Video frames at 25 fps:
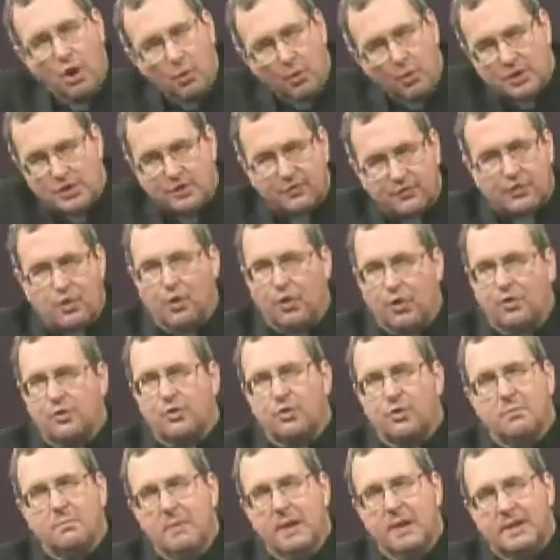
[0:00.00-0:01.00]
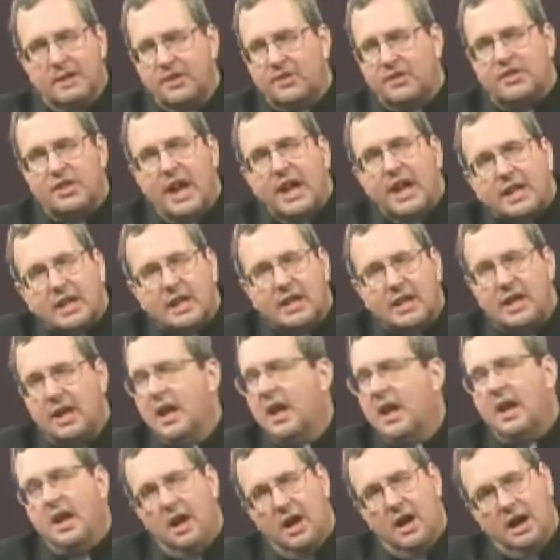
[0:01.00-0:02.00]
which, of course, would make the second
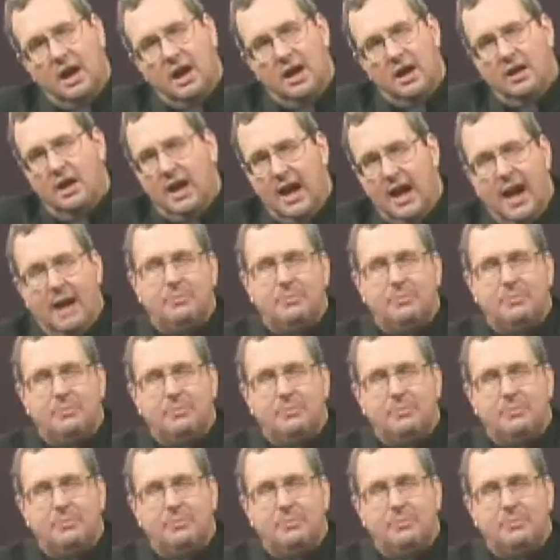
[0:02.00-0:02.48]
uh,